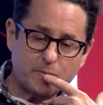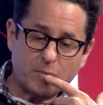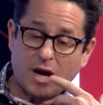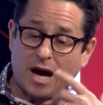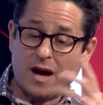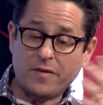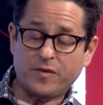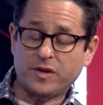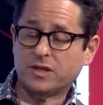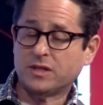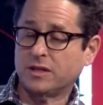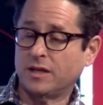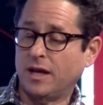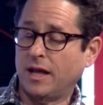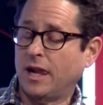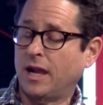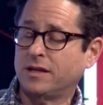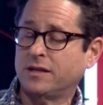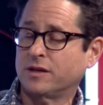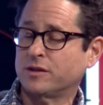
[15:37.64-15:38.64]
obviously,
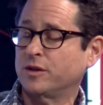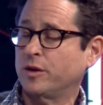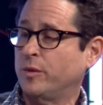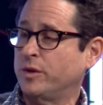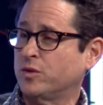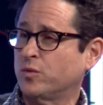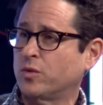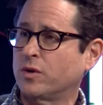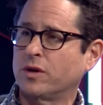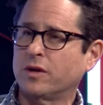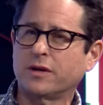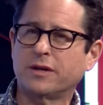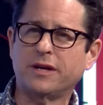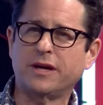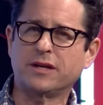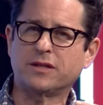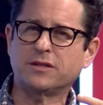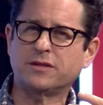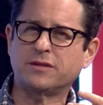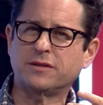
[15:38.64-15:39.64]
it doesn't always work.
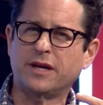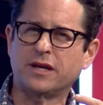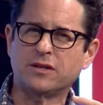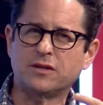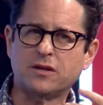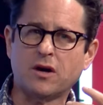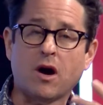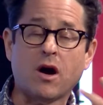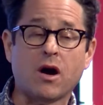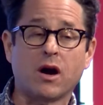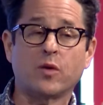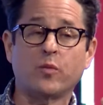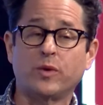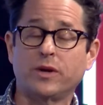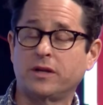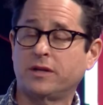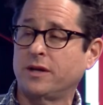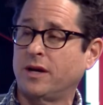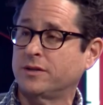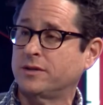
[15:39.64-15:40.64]
It's, it's hard
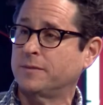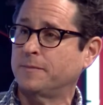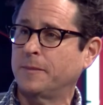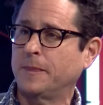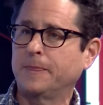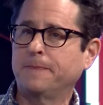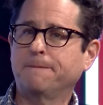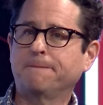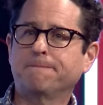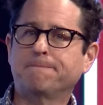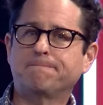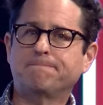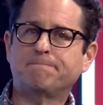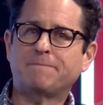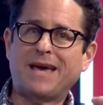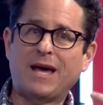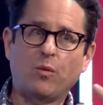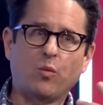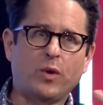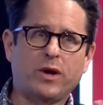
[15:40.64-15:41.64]
when it doesn't.
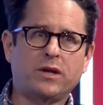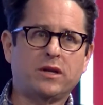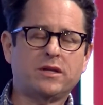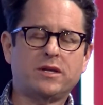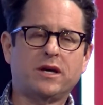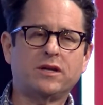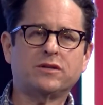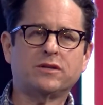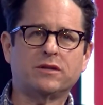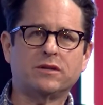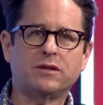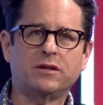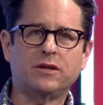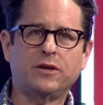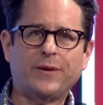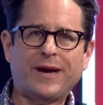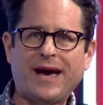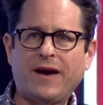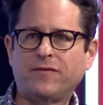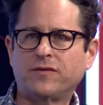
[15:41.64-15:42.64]
And when it doesn't,
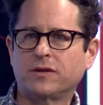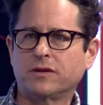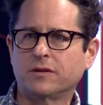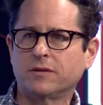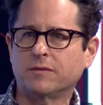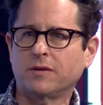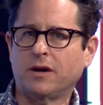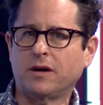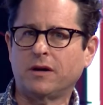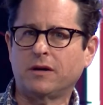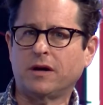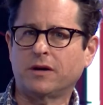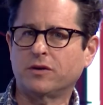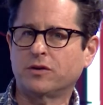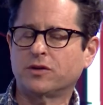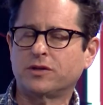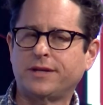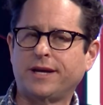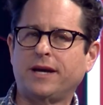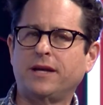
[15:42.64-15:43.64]
you have to
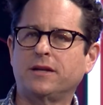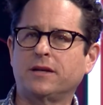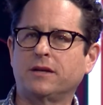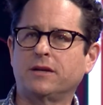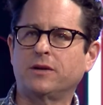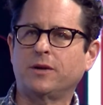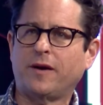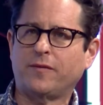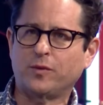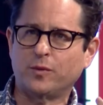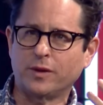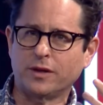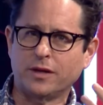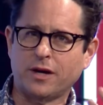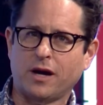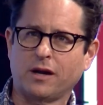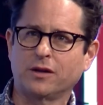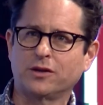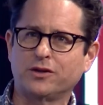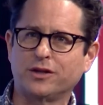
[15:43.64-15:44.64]
understand it, you have to
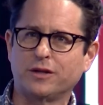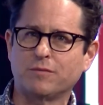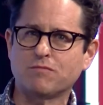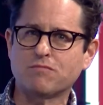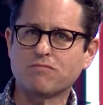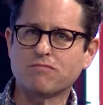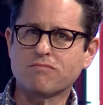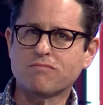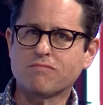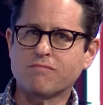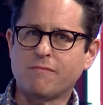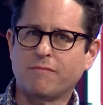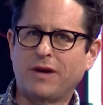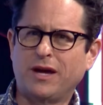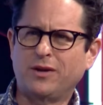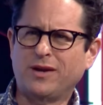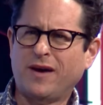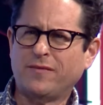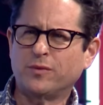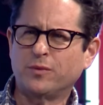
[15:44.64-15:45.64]
acknowledge it,
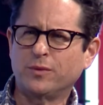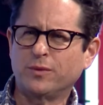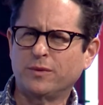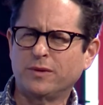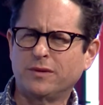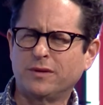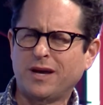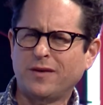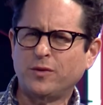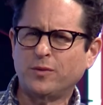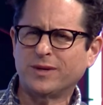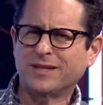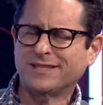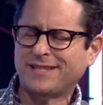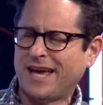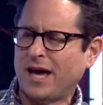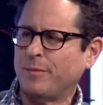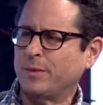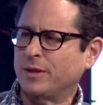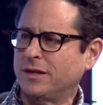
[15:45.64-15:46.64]
and you have to, you have to
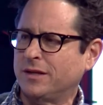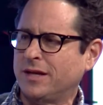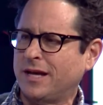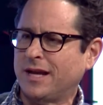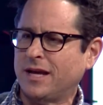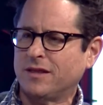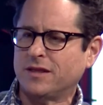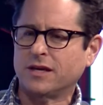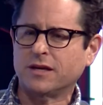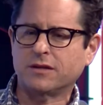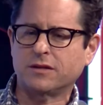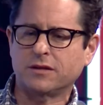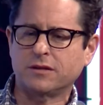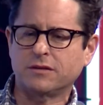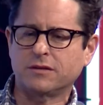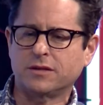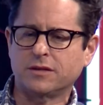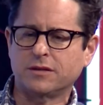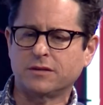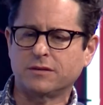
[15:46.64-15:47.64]
examine it. And I think
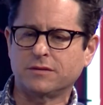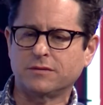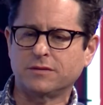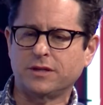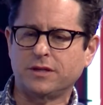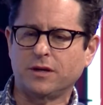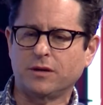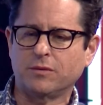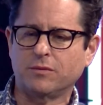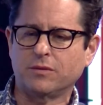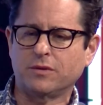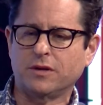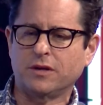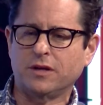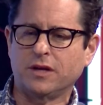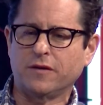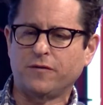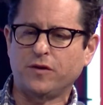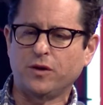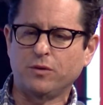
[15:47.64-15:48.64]
that the, you know,
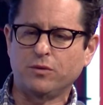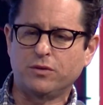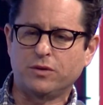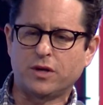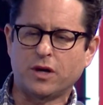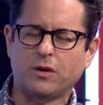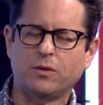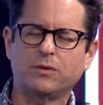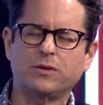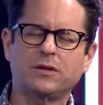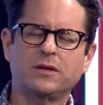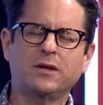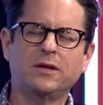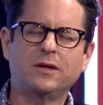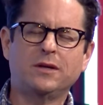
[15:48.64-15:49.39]
if you don't